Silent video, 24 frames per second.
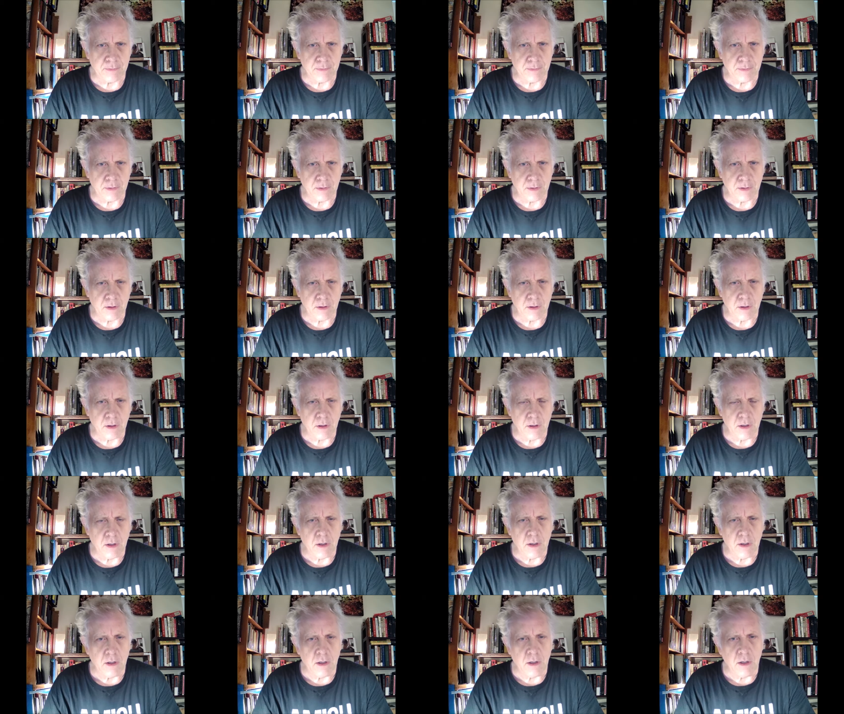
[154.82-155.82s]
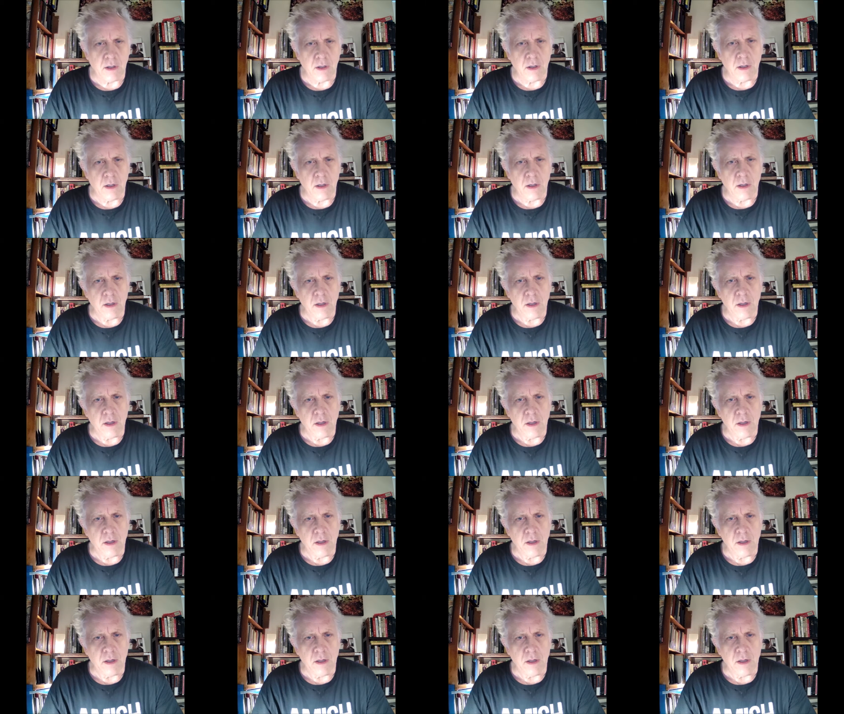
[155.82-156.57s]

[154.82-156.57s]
(silence)